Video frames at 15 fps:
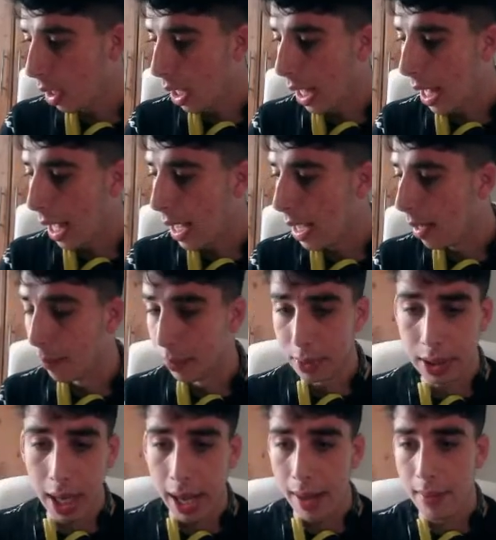But
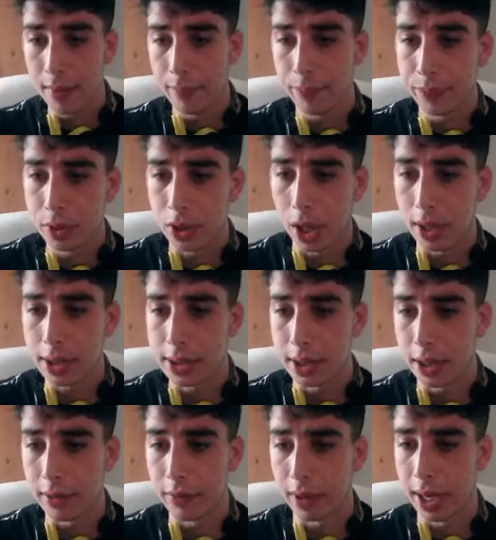yeah, John
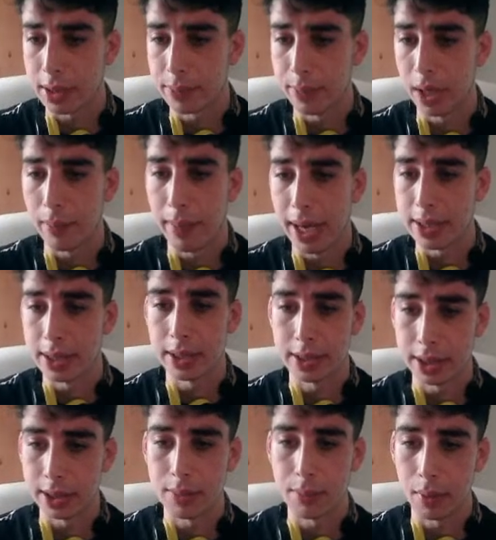Silver has been amazing
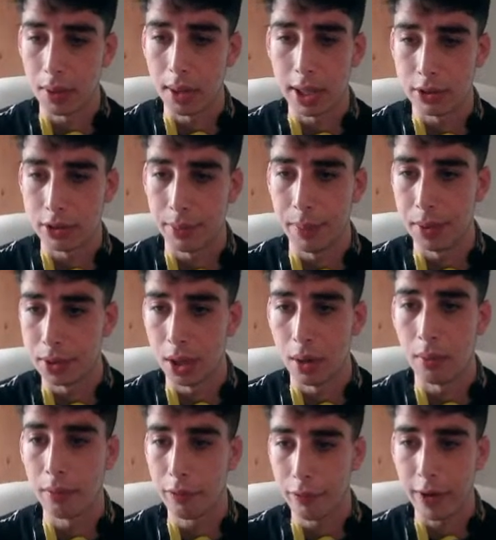since the Brotherly Tribute
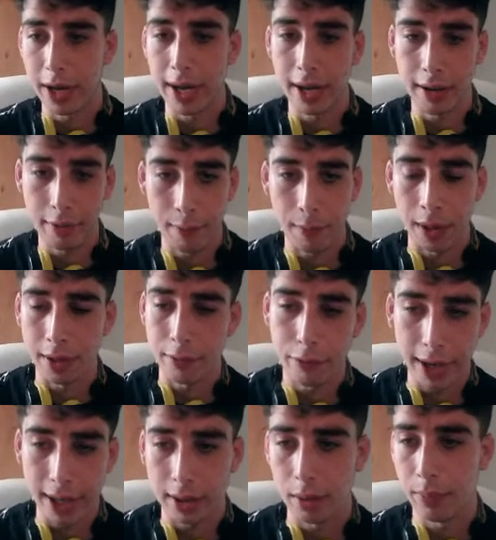Show.
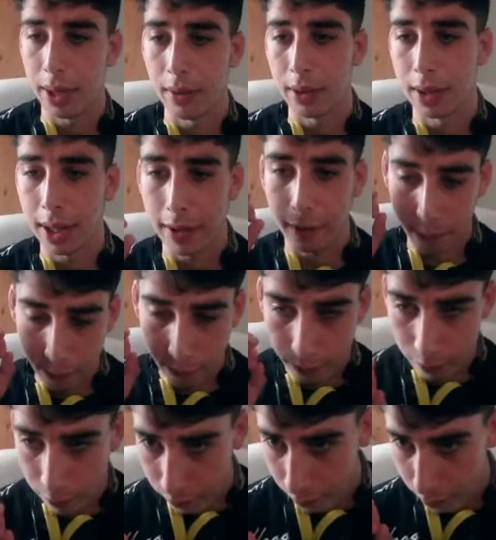Fact about it, that's
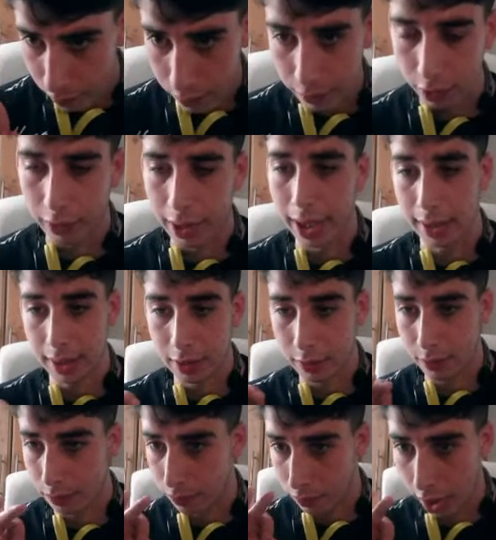correct.
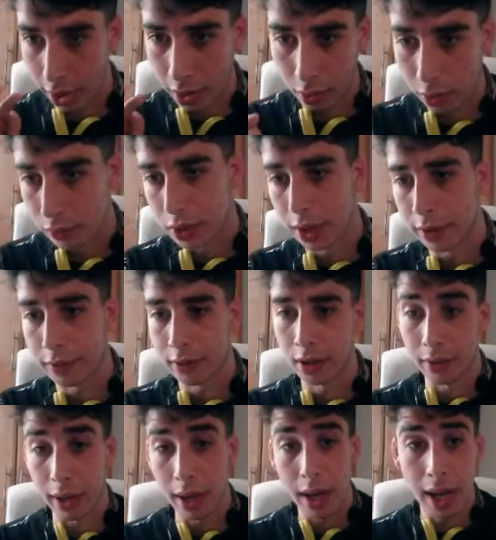I love John
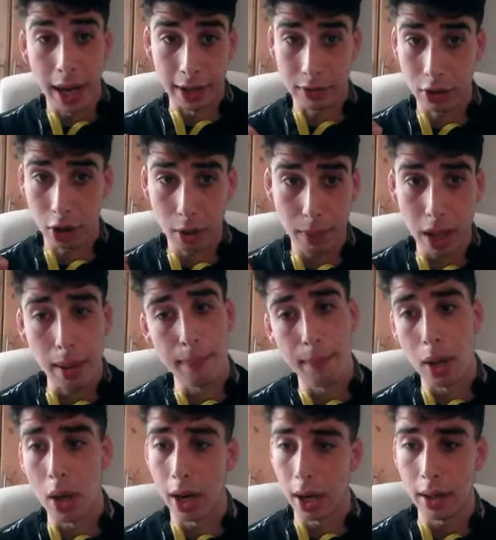Silver. It's going to be
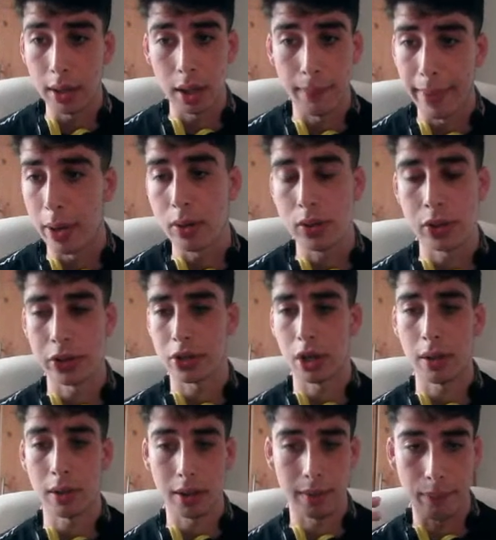the emotion is
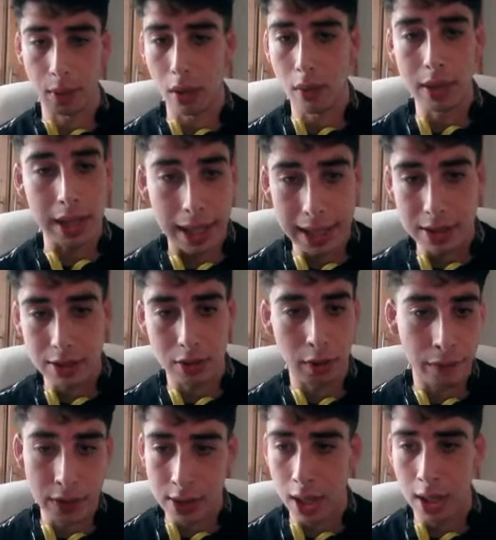going to. The Brody Lee
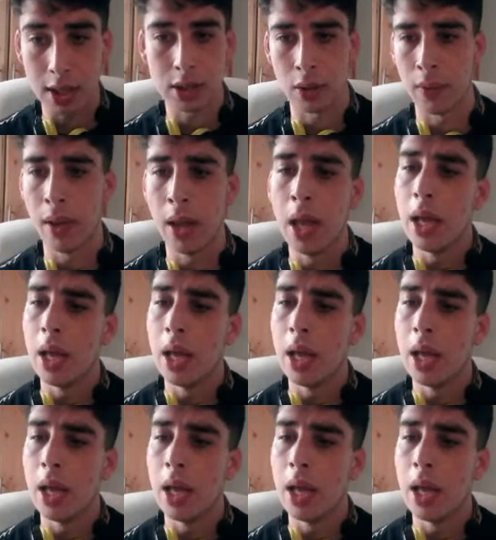stuff has also